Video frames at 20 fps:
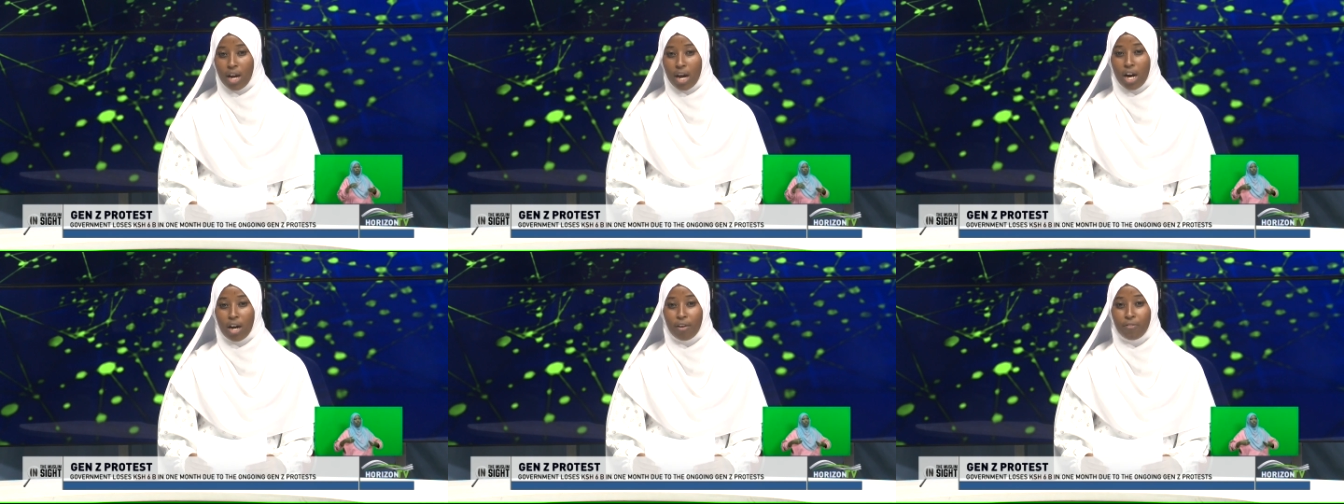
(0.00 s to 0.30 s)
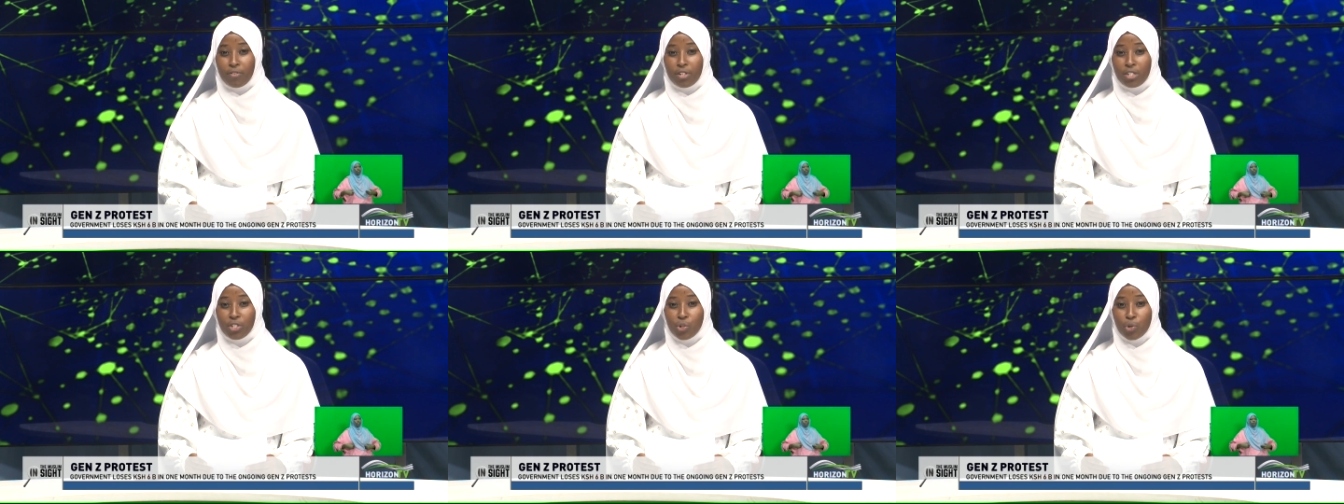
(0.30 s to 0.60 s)

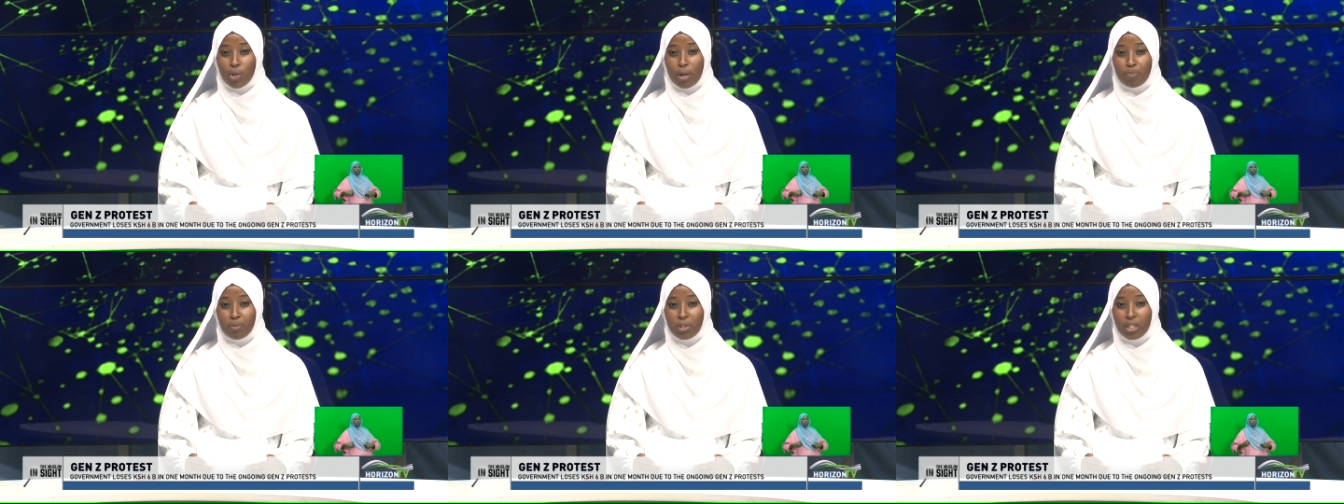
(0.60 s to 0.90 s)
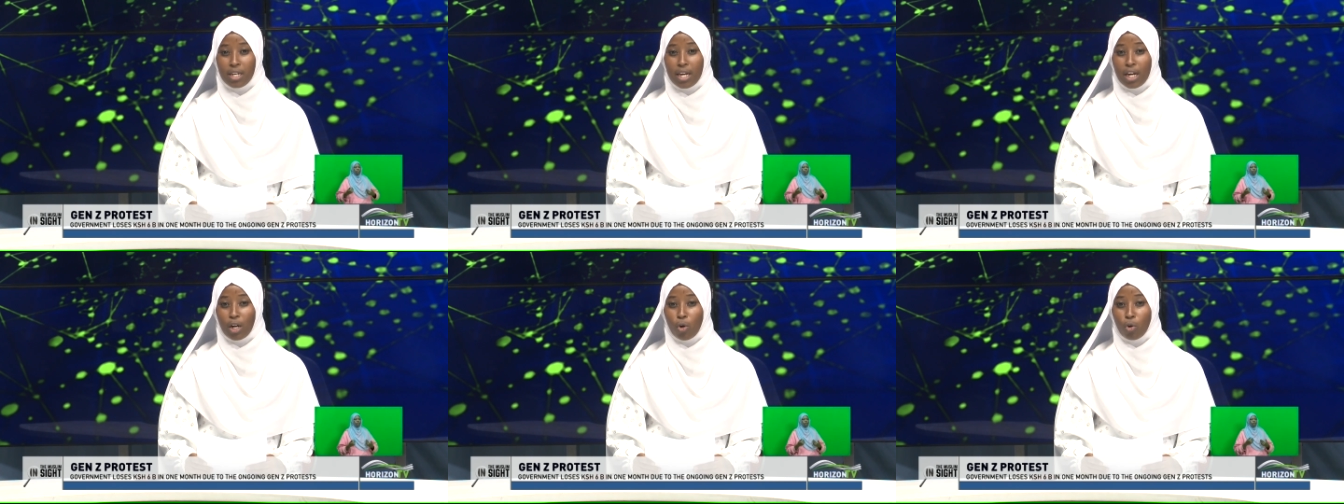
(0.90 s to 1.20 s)
have
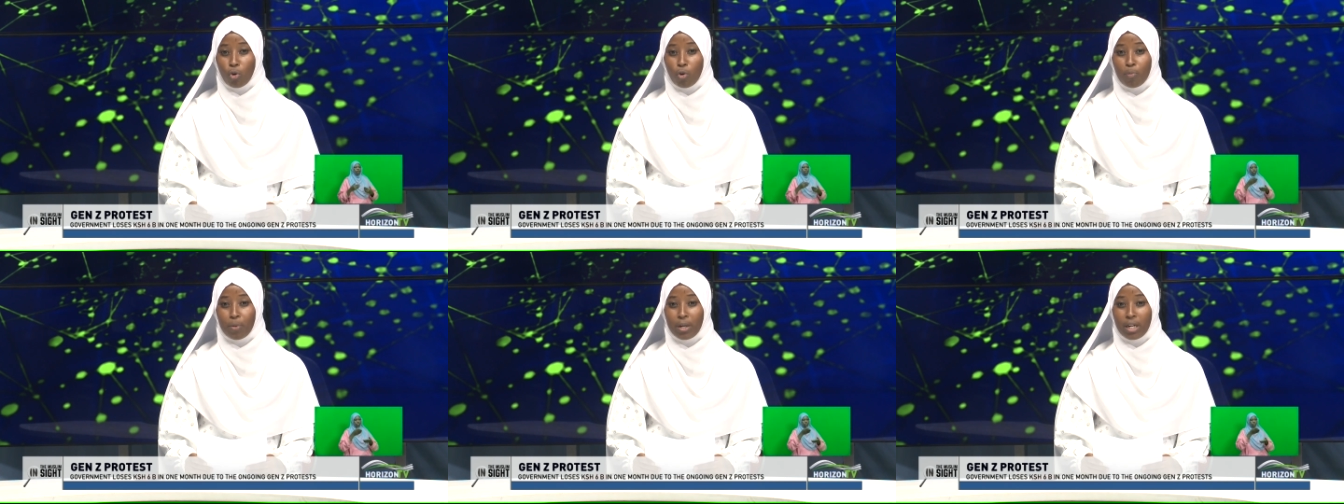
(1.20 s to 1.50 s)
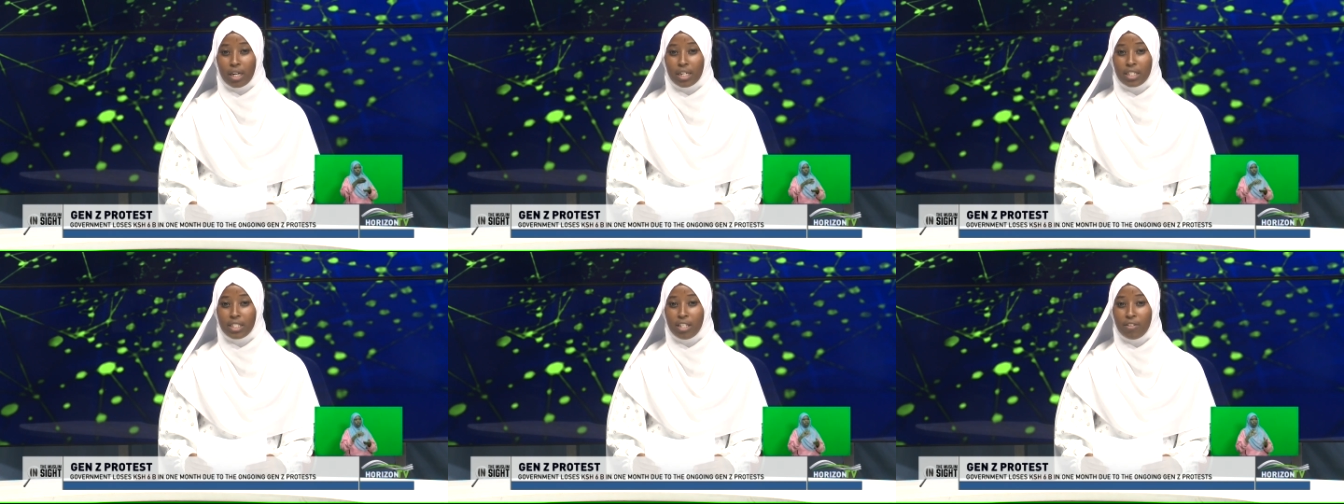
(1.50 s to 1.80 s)
disrupted
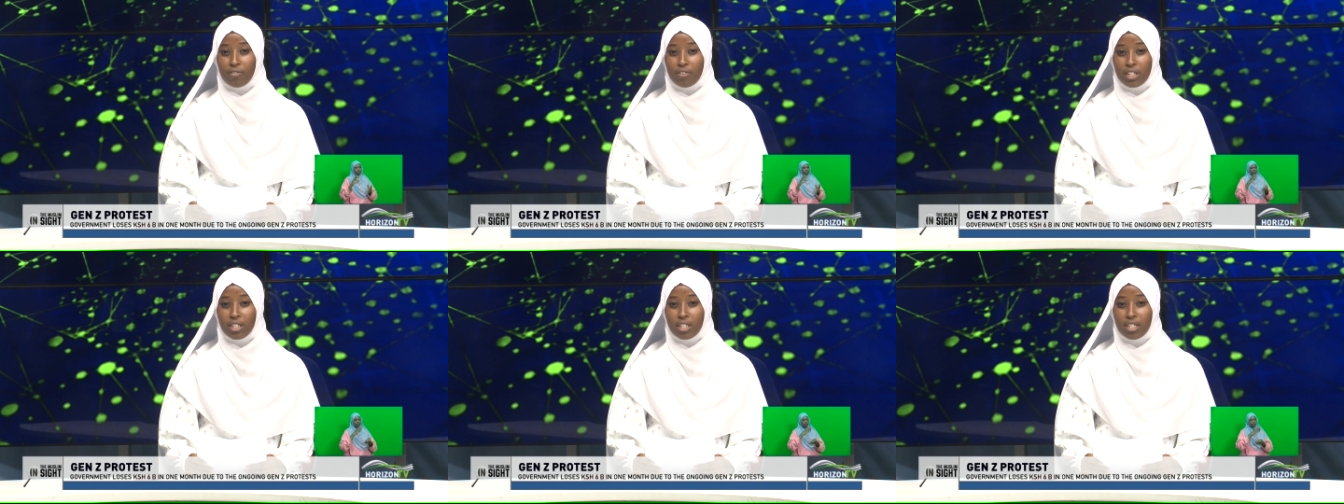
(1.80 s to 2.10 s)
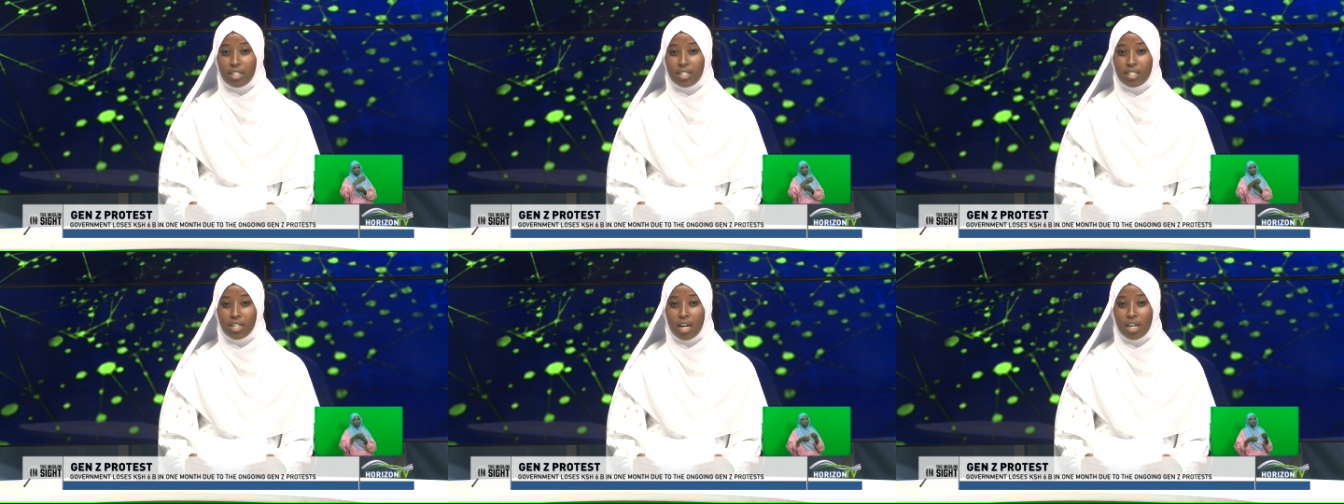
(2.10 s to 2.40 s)
economic
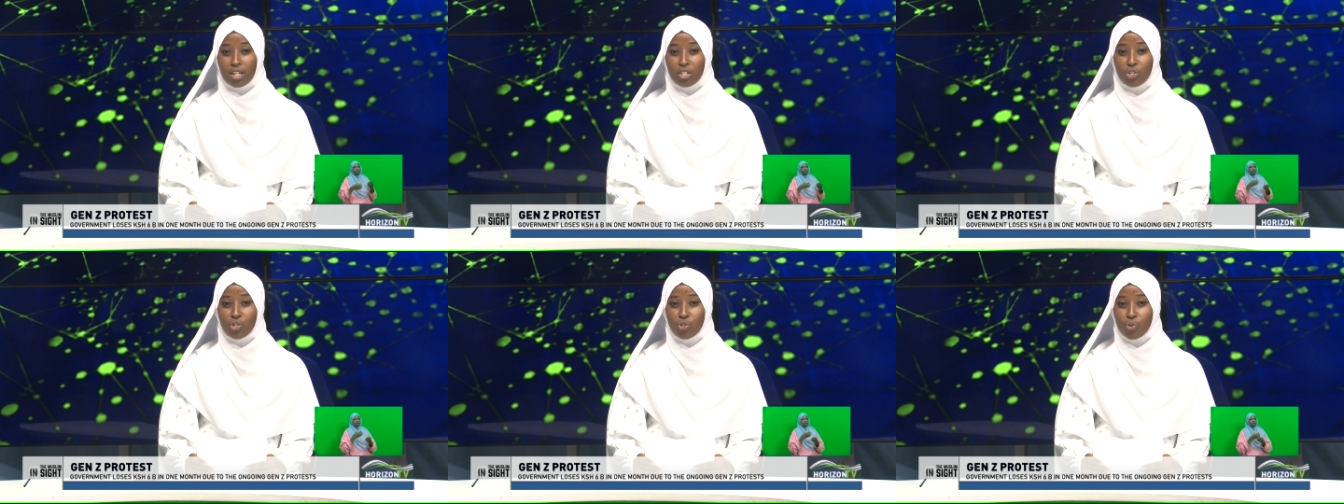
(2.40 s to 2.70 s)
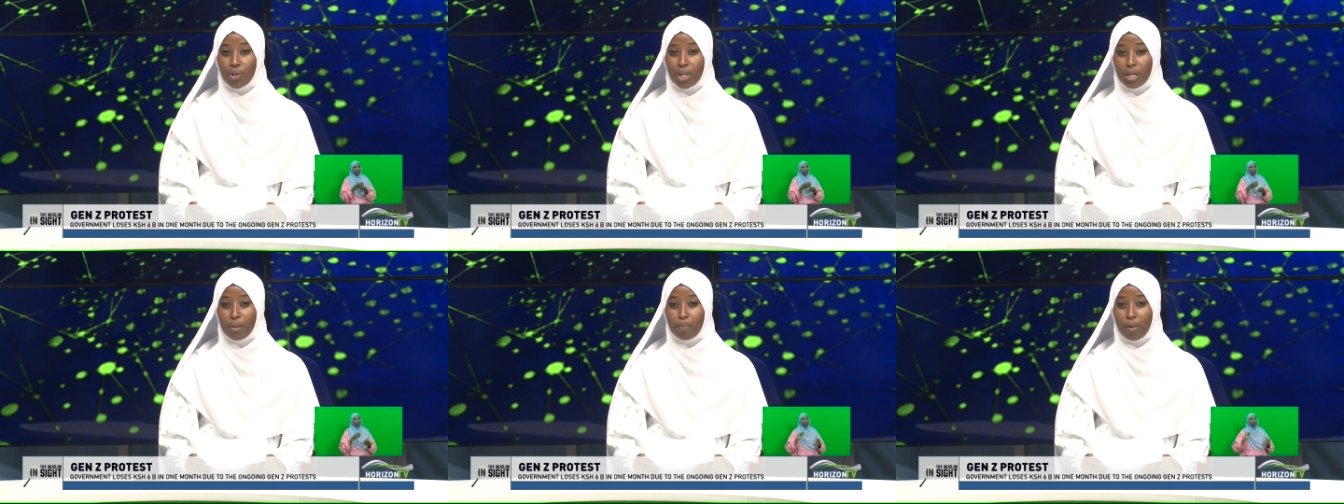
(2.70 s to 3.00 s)
activities and
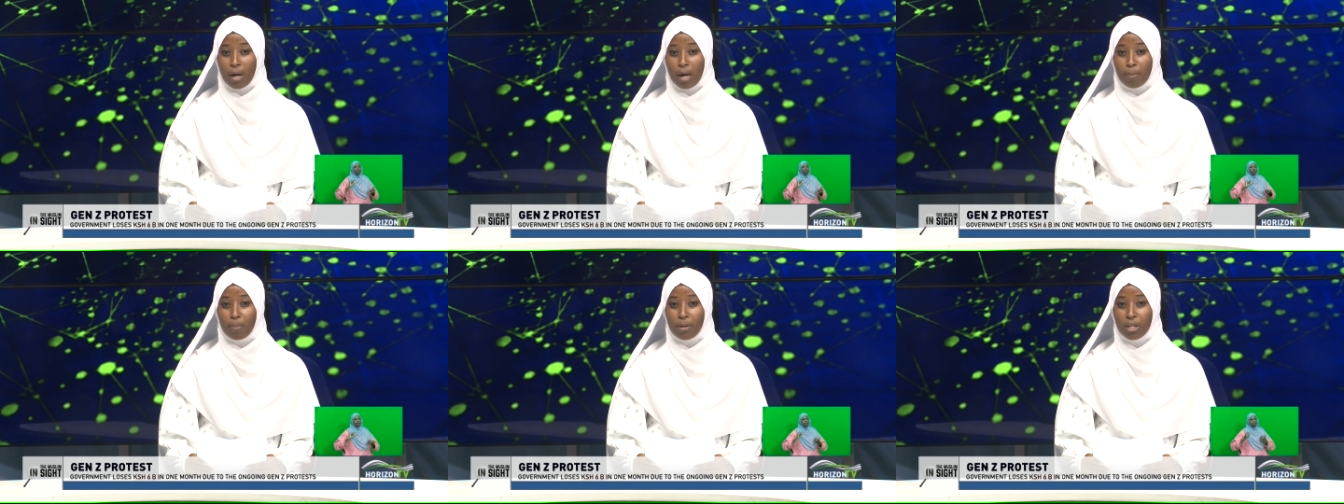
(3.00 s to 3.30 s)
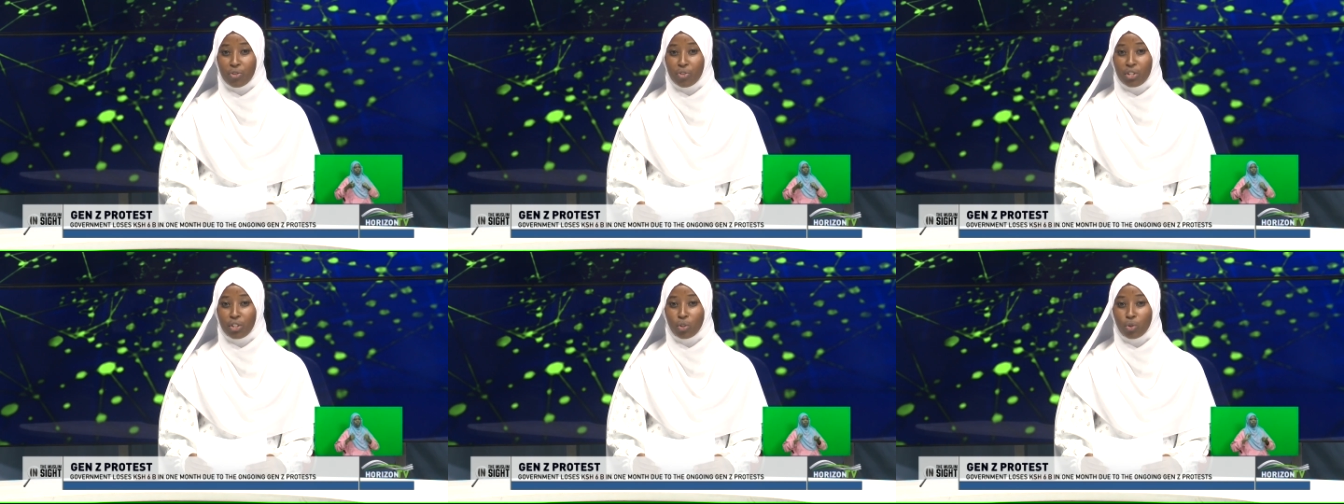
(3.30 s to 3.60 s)
strained
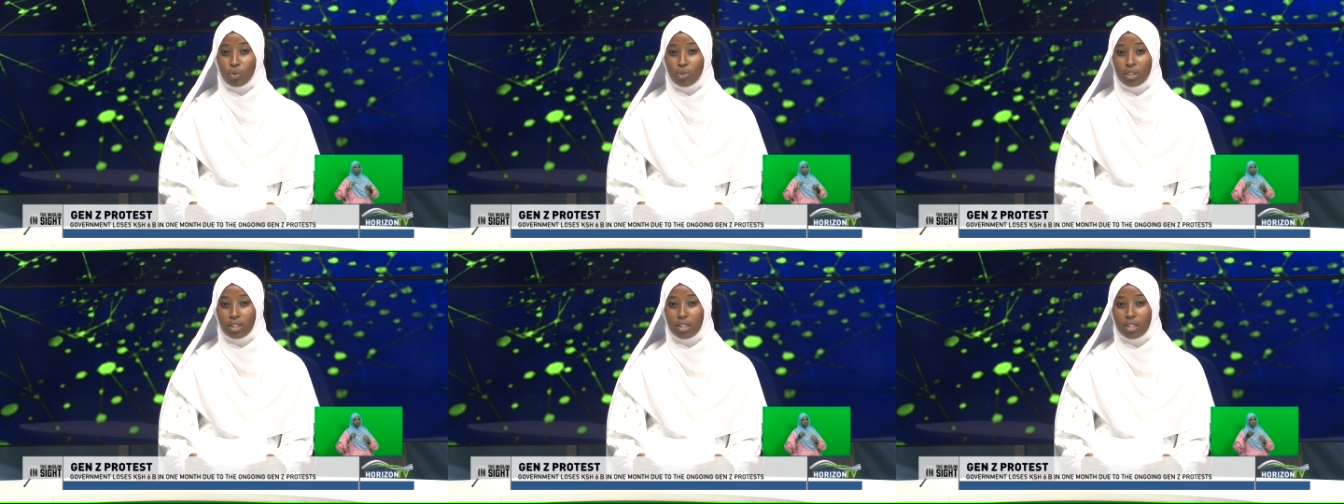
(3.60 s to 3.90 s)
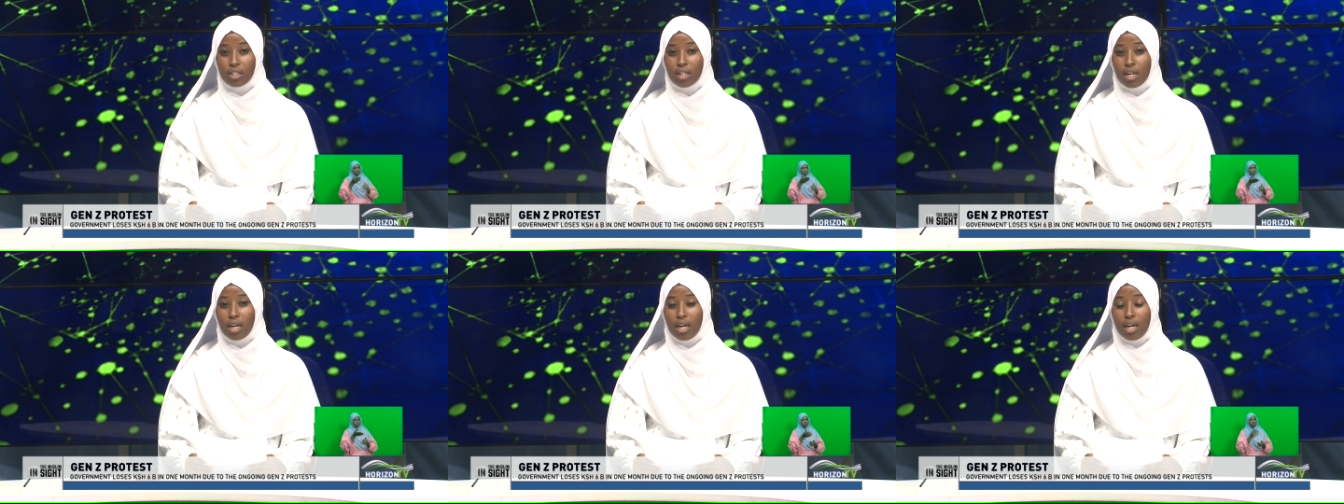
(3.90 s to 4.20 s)
public
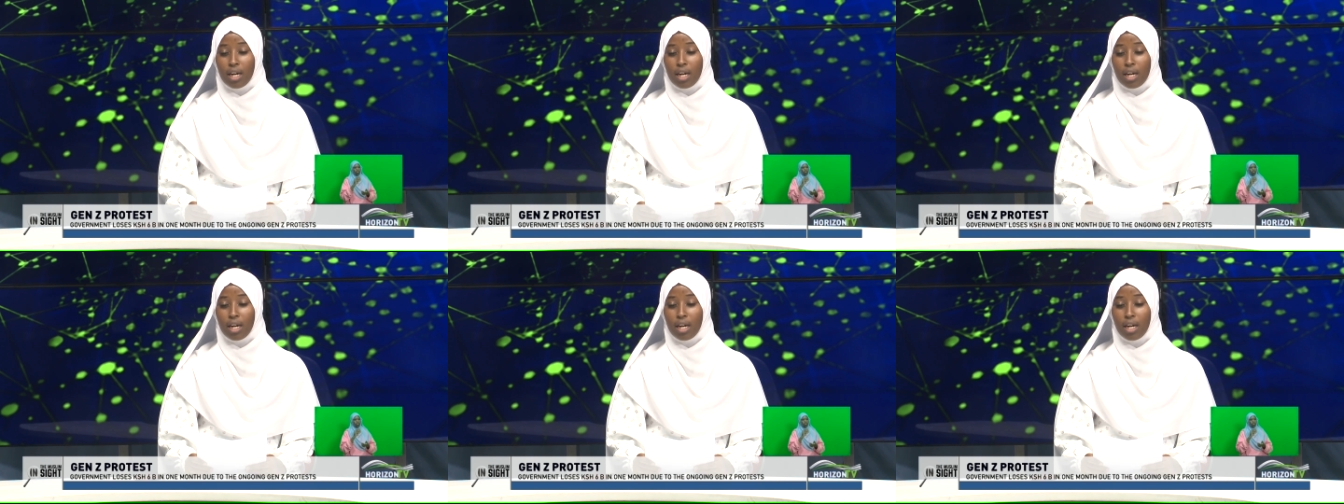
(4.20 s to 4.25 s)
resources,